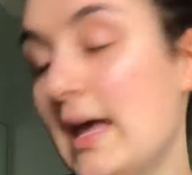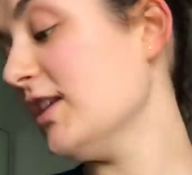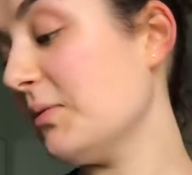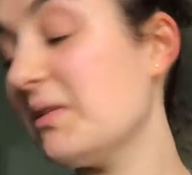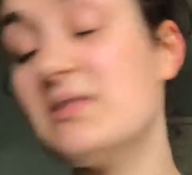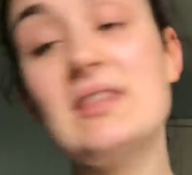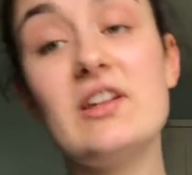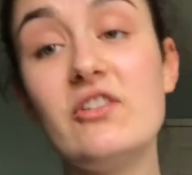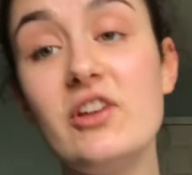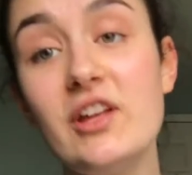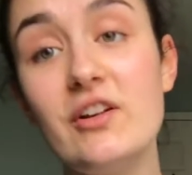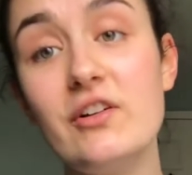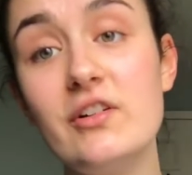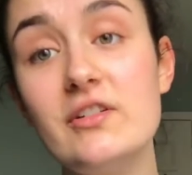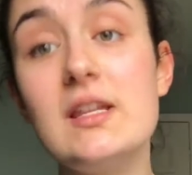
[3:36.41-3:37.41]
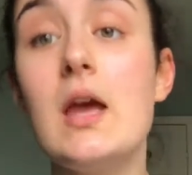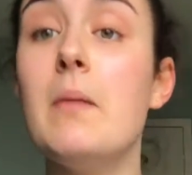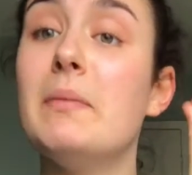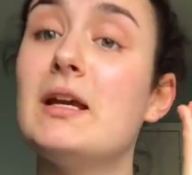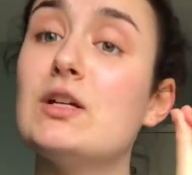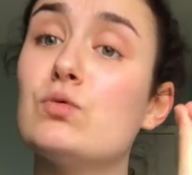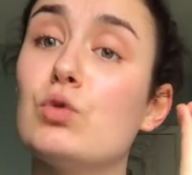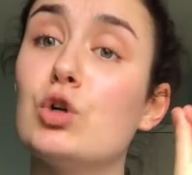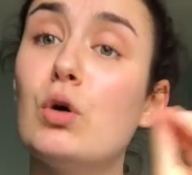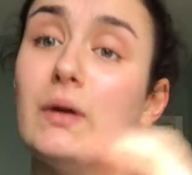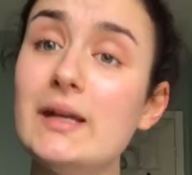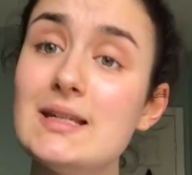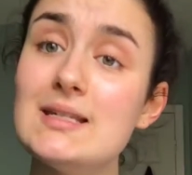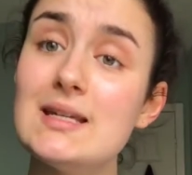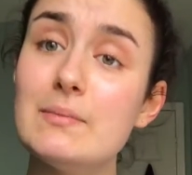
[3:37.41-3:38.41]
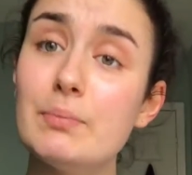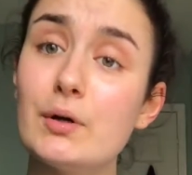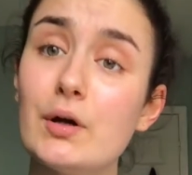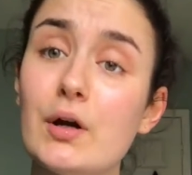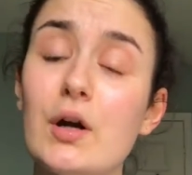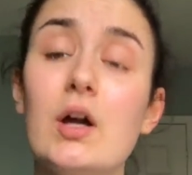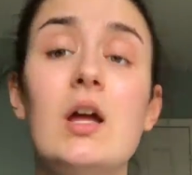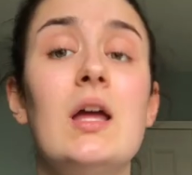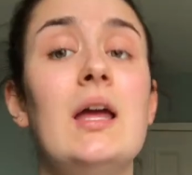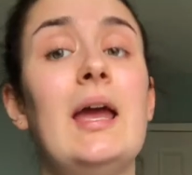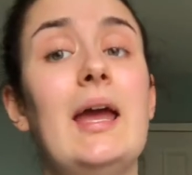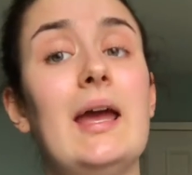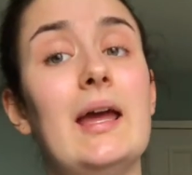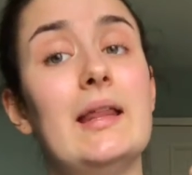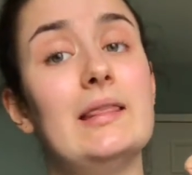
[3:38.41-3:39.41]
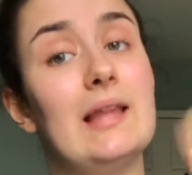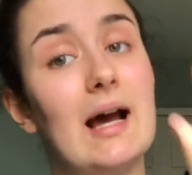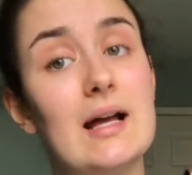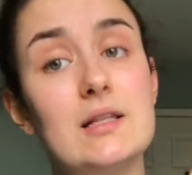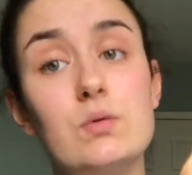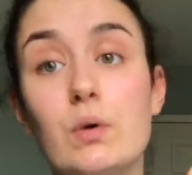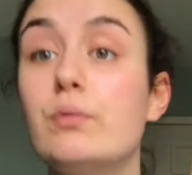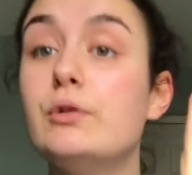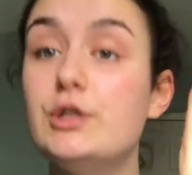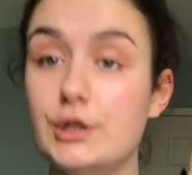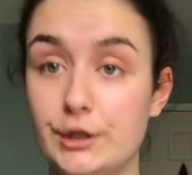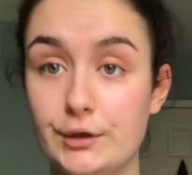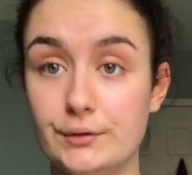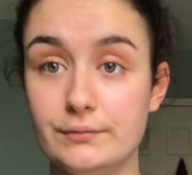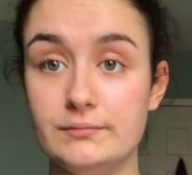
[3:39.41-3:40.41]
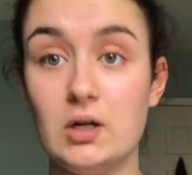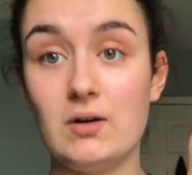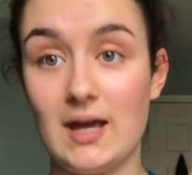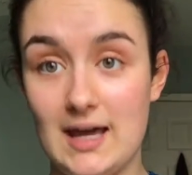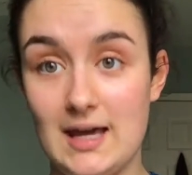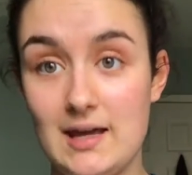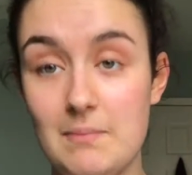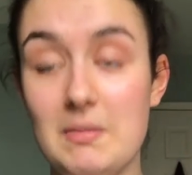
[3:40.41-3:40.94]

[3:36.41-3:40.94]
So we use thicker needles because we're going in deeper, and that's what we do, okay?